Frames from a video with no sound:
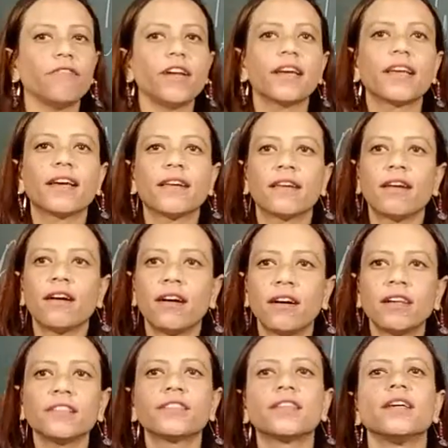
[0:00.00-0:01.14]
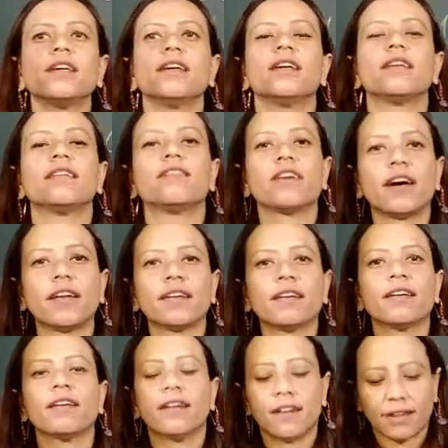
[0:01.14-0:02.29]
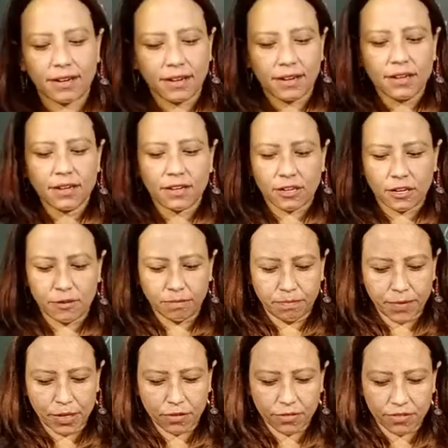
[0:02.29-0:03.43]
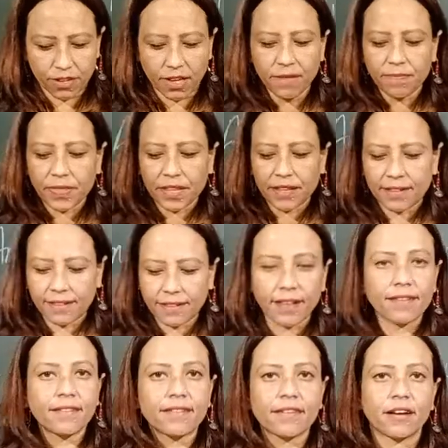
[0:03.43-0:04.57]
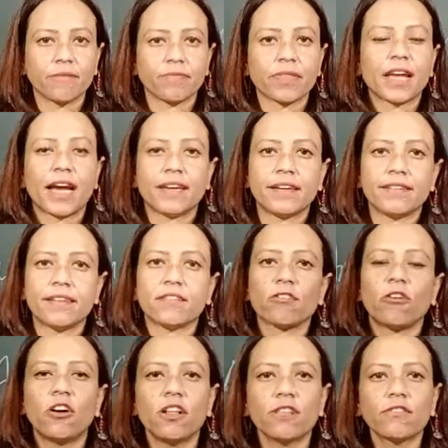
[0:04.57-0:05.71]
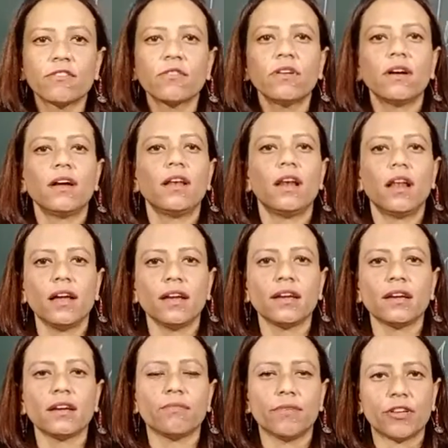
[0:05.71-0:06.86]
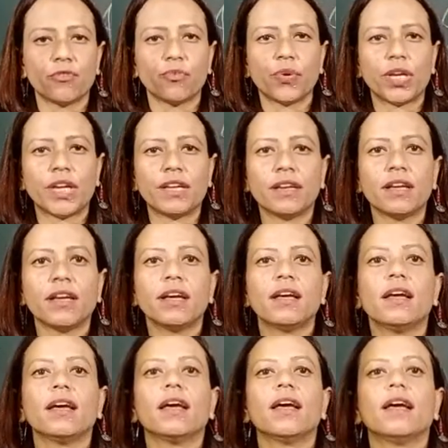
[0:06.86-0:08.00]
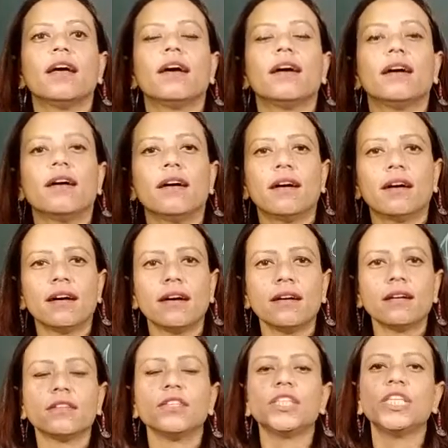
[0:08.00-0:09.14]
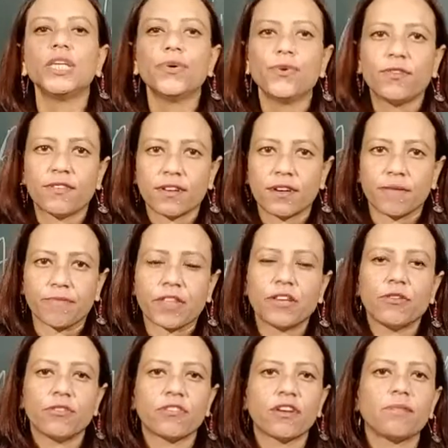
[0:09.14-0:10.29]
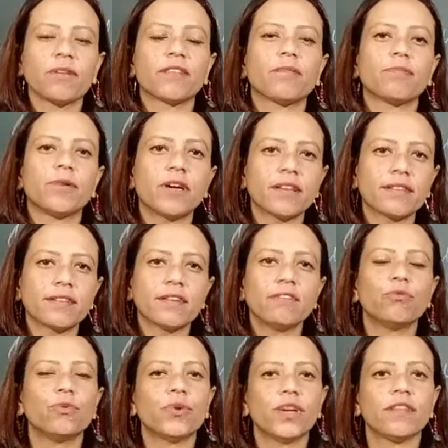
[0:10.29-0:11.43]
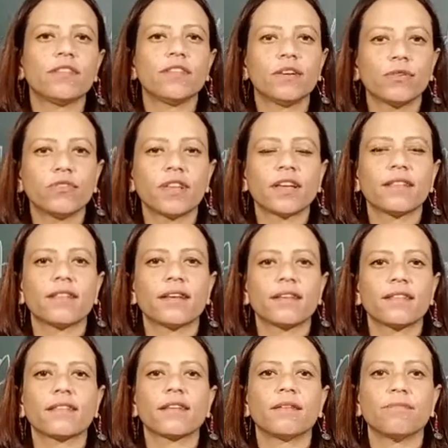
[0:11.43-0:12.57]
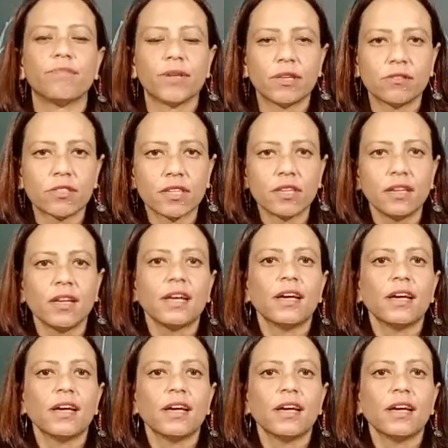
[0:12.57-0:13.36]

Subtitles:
we cannot run a computer system. And it is also a link between a user. User means the person who is using this computer